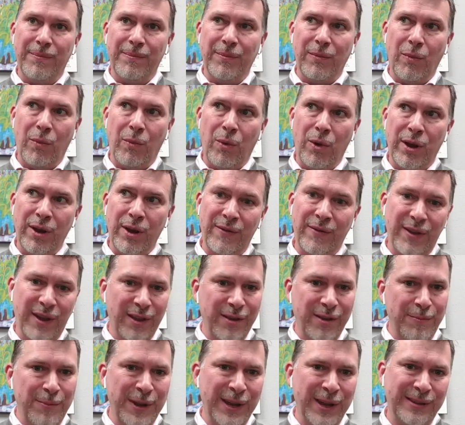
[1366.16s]
one of the
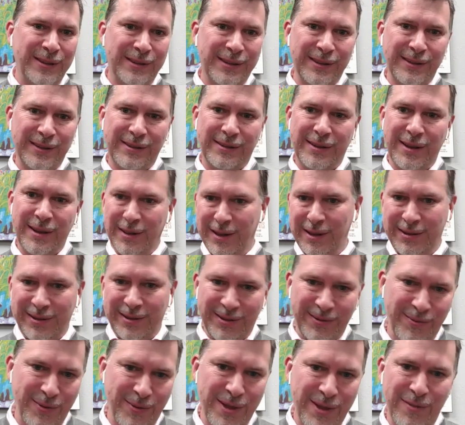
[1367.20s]
other pieces, and this
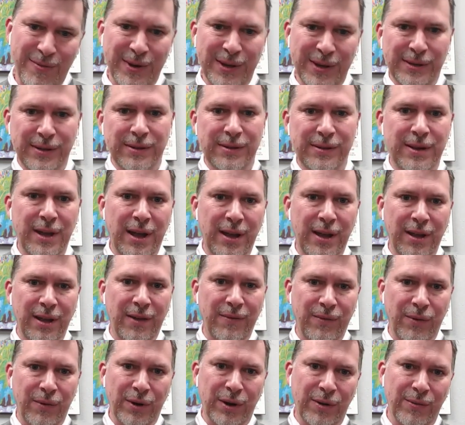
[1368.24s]
is one of the reasons that I
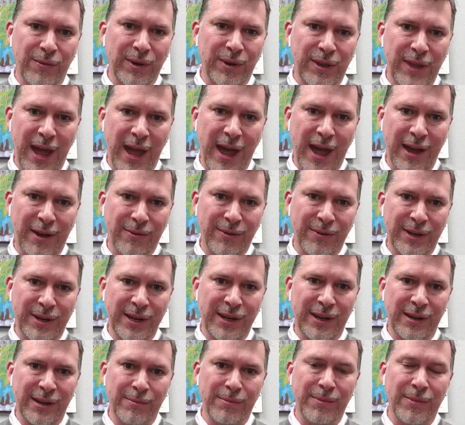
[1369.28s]
love working with the ACRA
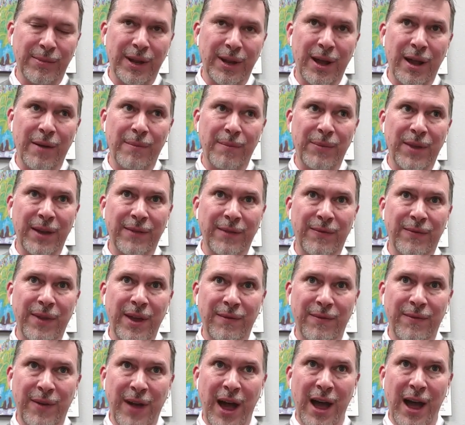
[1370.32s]
team,
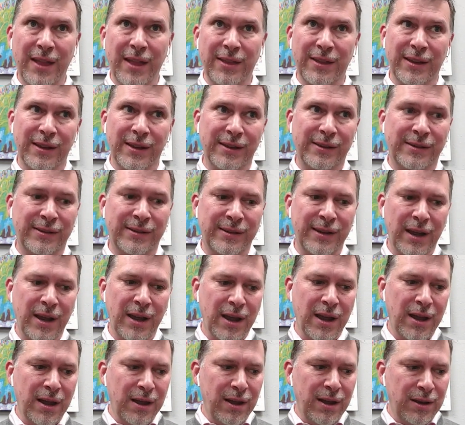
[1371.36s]
they've got this,
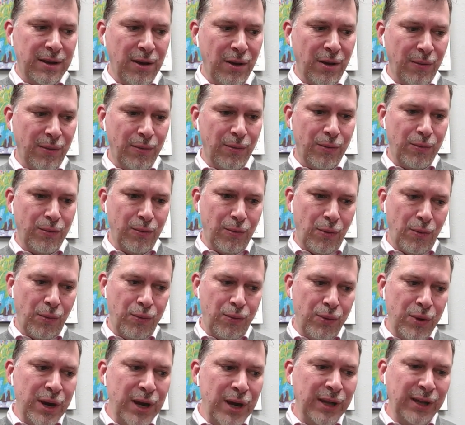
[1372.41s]
you know,
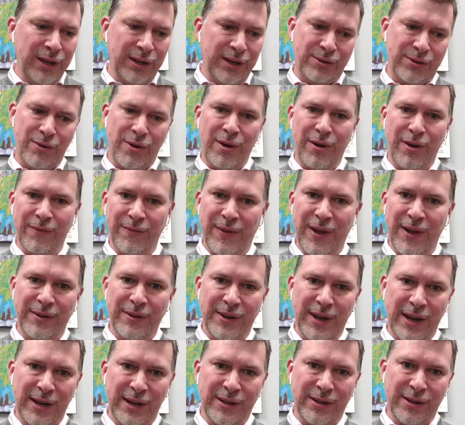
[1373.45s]
really strong
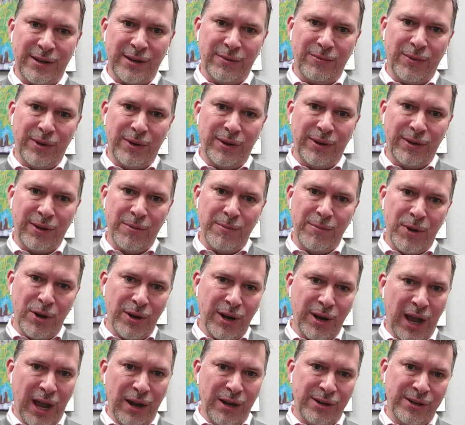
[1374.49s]
foundation with
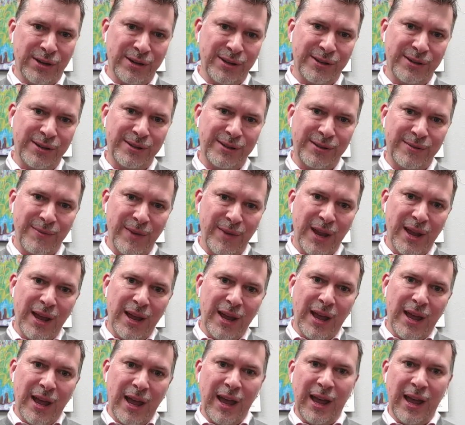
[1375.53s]
communications
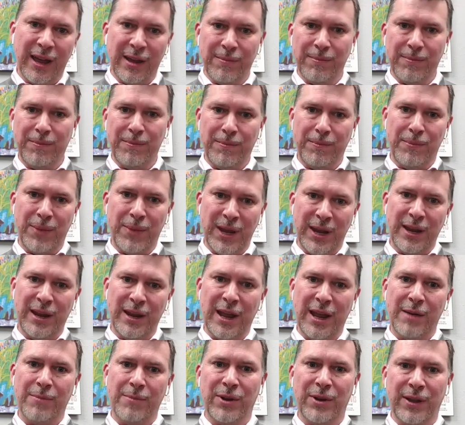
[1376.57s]
and being
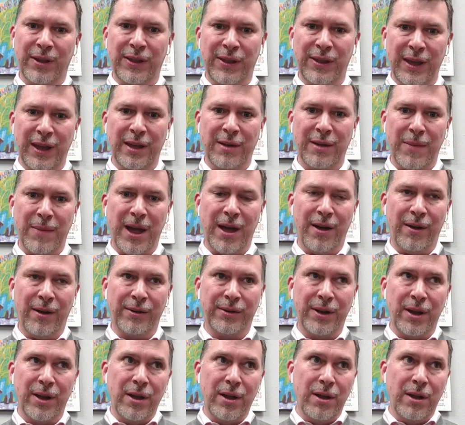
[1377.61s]
able to think about